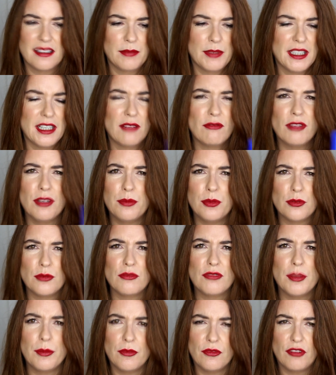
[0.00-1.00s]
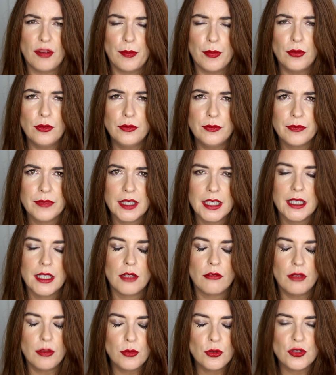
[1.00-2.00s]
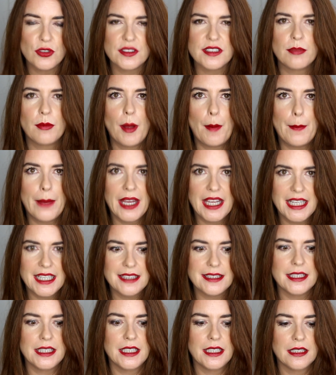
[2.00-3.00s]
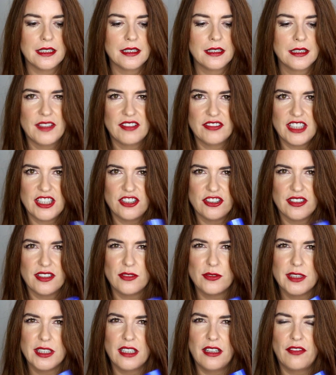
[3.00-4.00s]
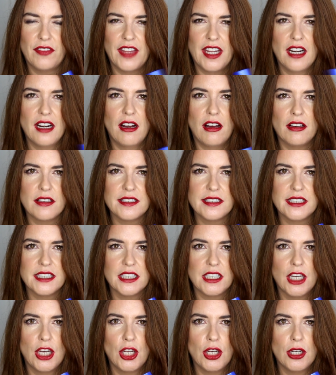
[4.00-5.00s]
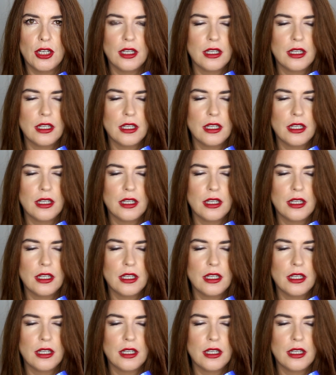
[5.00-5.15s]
I mean, and Rimmel does some amazing foundations. I also love their Lasting